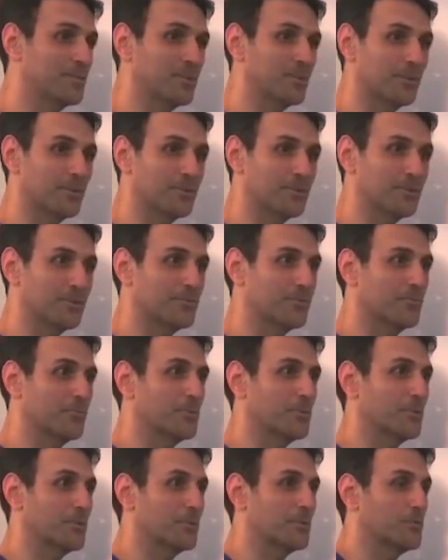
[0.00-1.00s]
Because
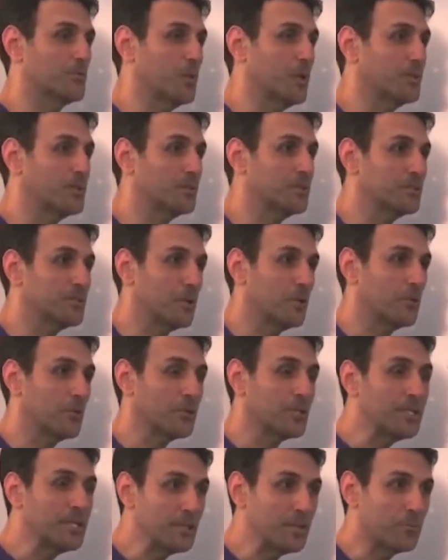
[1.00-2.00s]
what is our
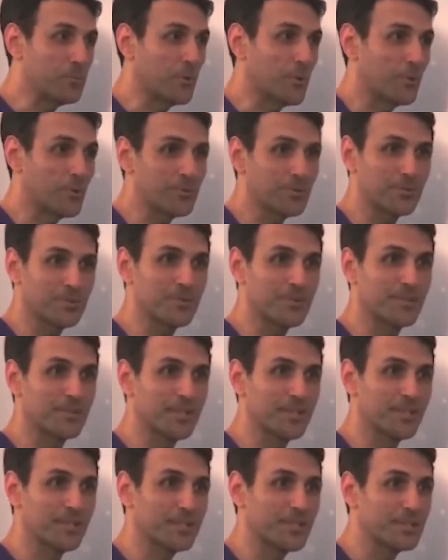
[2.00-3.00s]
innermost
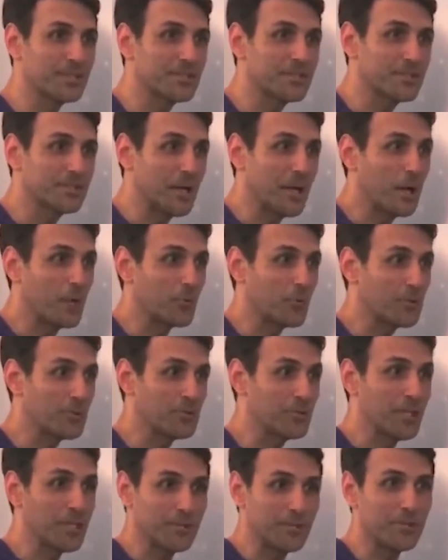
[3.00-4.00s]
is our
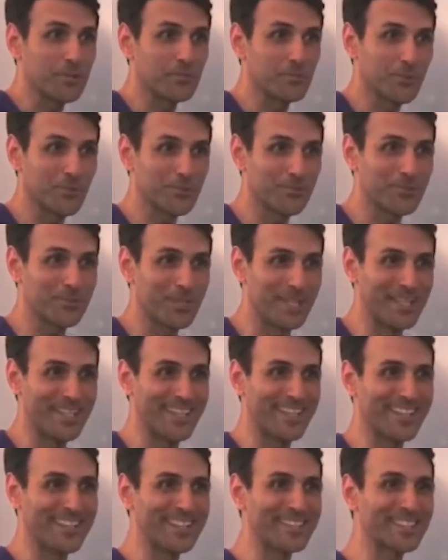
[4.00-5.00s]
gentlest.
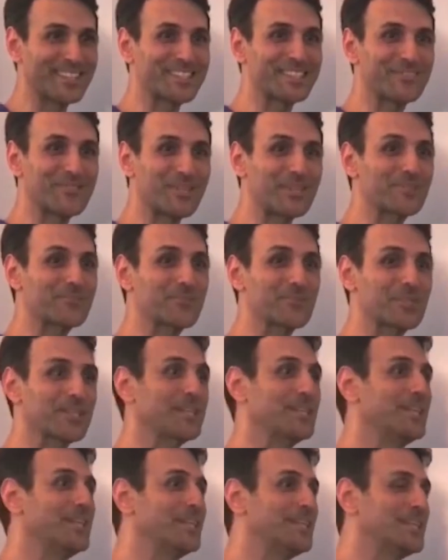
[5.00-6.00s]
It's what
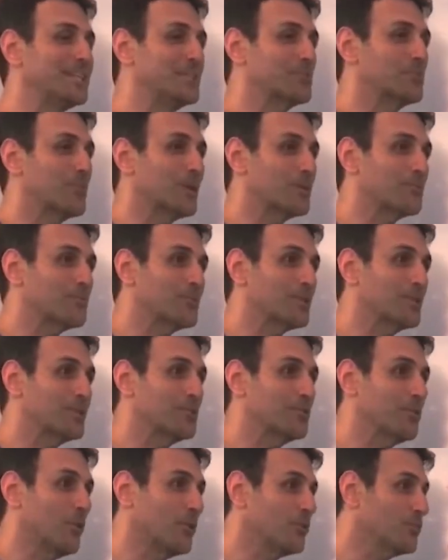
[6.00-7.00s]
we
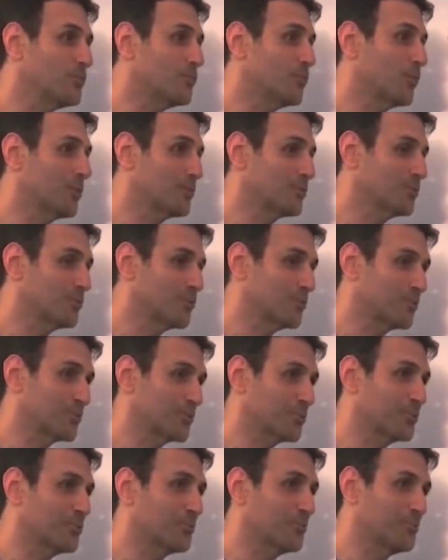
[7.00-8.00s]
don't want
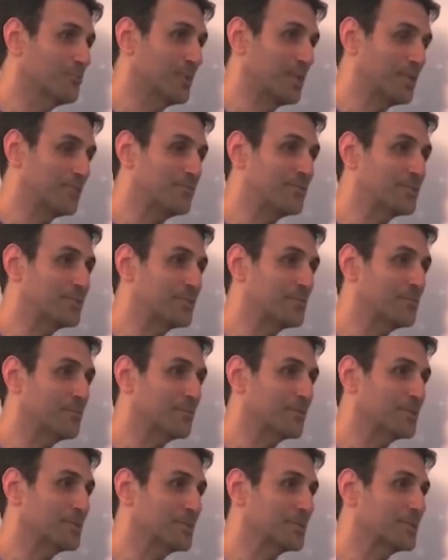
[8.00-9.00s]
to make
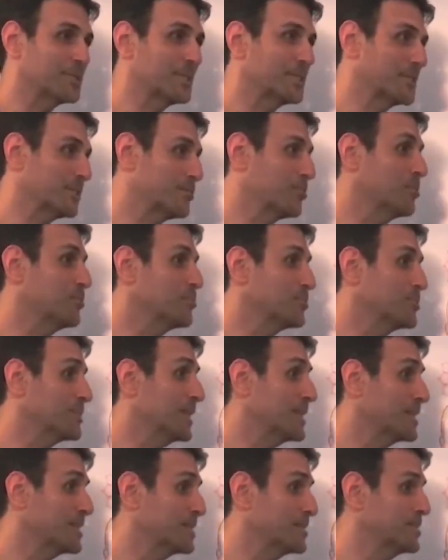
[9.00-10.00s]
visible. It's almost
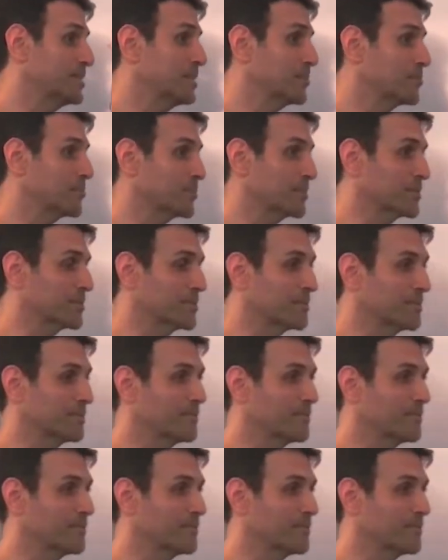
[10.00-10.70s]
like a secret.